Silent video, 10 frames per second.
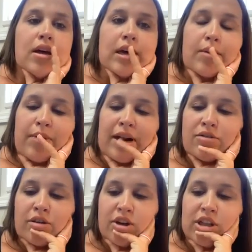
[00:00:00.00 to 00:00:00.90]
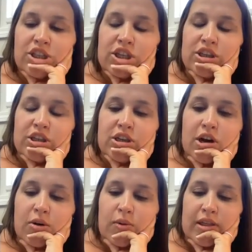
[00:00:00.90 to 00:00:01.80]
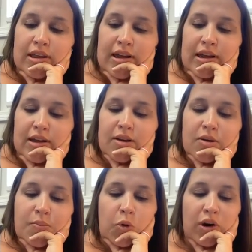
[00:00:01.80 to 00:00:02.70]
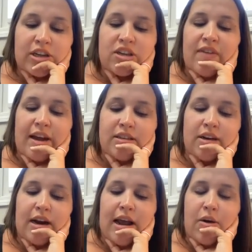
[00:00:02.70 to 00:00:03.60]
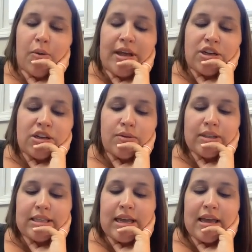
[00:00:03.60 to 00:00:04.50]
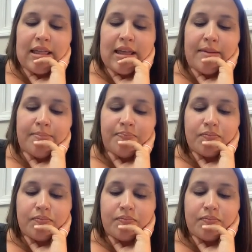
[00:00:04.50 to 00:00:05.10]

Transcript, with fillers: But I told her that she should talk with a mortgage advisor now, but she was saying that